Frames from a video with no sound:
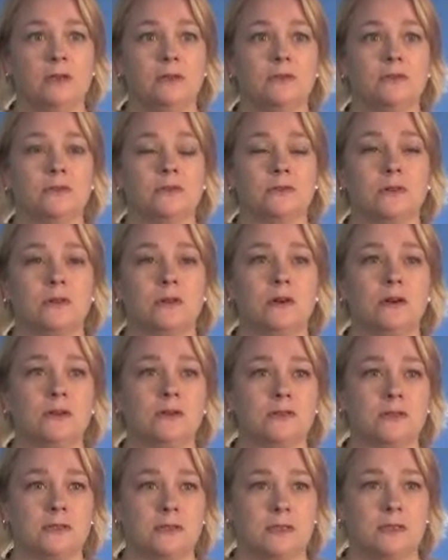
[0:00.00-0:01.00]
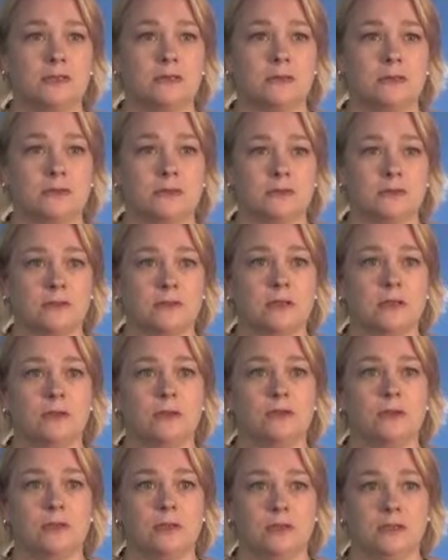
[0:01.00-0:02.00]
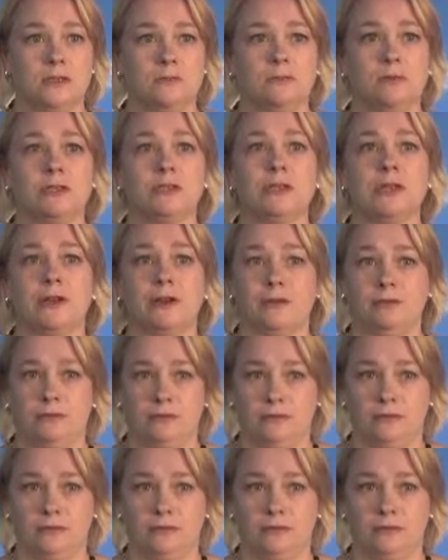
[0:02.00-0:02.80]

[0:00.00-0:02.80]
those are all signals that you need to reach out.